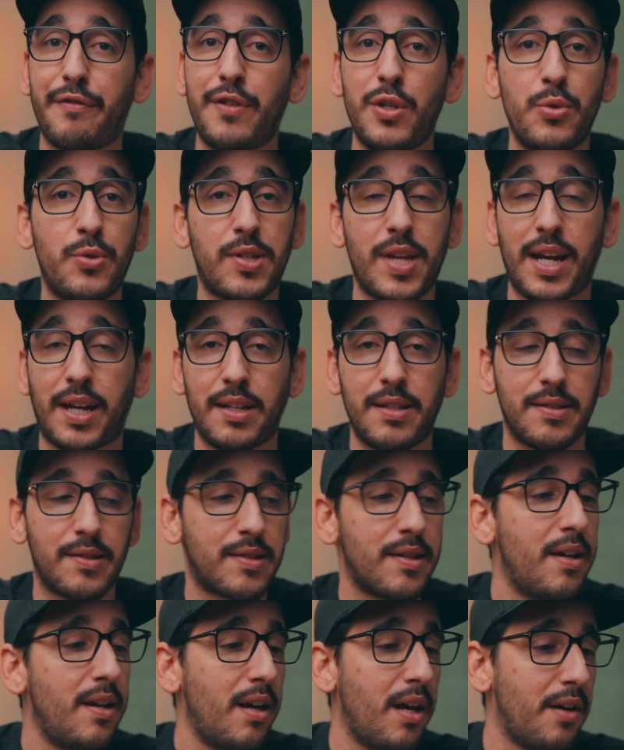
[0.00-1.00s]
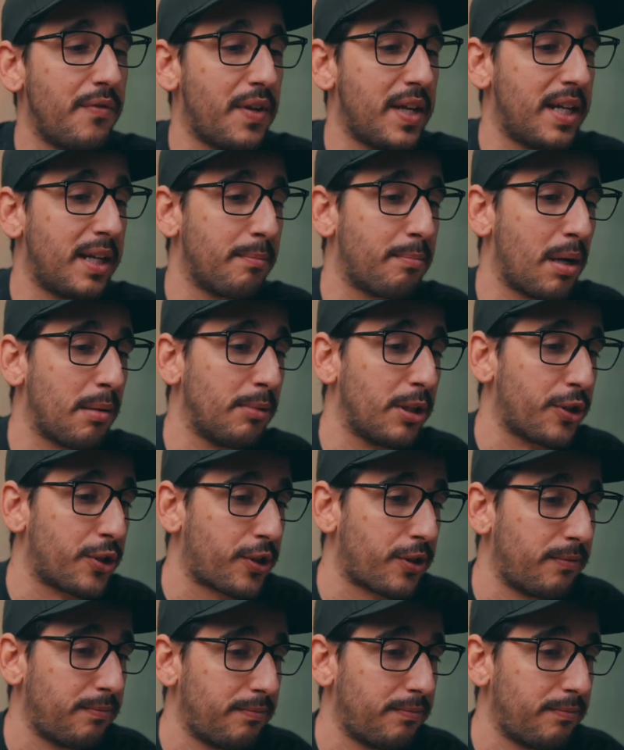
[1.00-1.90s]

few seconds of hitting publish.